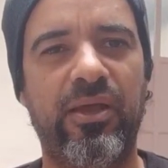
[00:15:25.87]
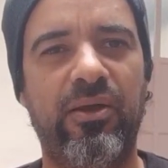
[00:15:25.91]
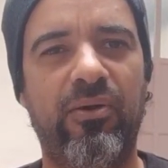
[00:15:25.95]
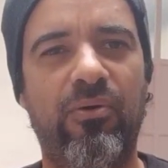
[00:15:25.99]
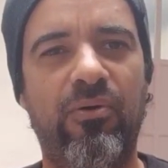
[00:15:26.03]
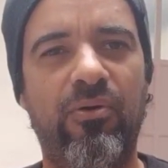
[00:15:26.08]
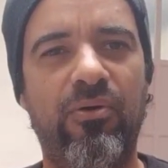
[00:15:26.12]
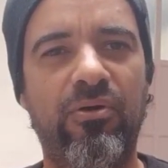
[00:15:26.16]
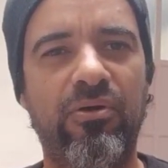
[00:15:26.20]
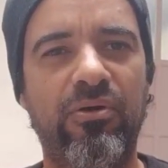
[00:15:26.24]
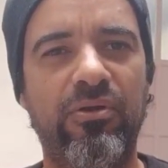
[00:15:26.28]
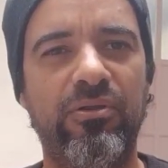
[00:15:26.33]

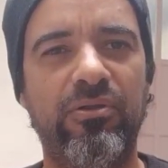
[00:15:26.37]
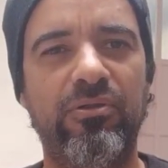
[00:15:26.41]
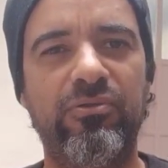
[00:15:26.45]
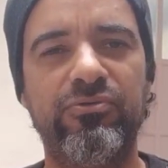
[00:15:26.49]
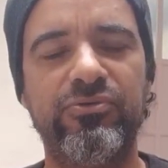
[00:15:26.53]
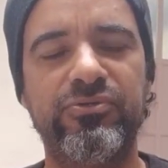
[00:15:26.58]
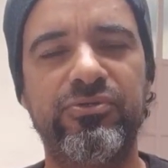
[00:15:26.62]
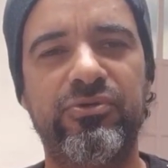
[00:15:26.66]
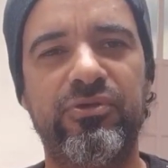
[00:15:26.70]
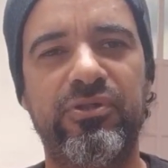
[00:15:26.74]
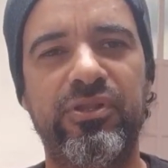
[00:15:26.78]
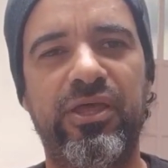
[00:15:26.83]
or
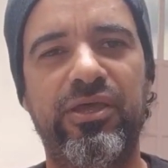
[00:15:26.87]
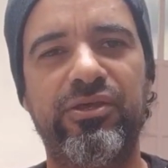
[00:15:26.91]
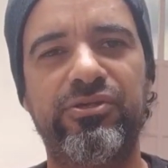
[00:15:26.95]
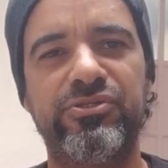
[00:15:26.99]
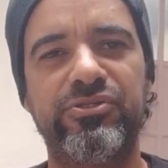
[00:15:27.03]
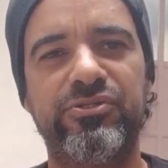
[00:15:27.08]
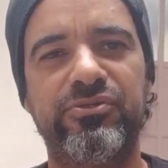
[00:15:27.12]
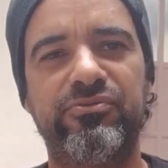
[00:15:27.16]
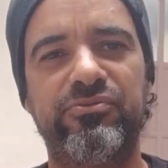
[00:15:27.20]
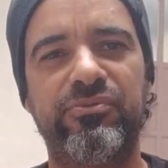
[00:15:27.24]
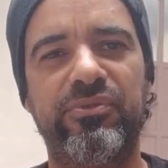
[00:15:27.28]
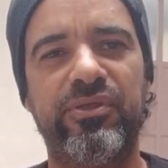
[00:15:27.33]
lose
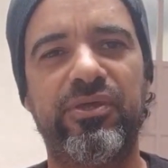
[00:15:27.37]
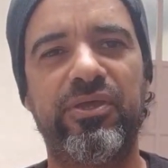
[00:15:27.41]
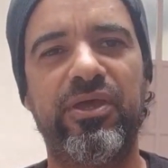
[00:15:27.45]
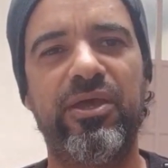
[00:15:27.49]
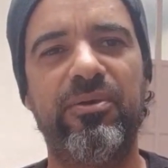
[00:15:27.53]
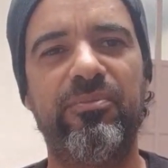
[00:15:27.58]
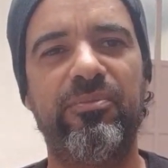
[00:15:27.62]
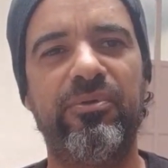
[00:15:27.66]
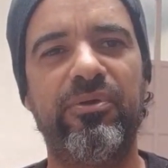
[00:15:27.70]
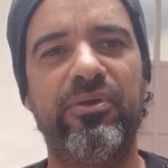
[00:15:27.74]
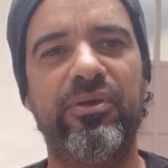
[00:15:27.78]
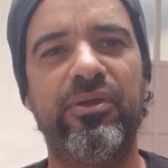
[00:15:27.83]
connection to the
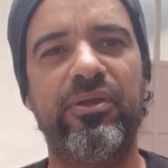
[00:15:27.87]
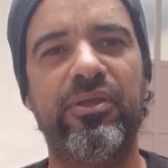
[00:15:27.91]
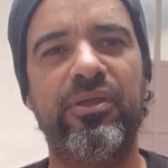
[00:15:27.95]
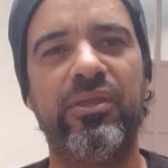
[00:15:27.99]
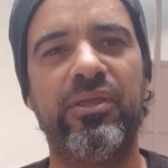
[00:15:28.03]
camera.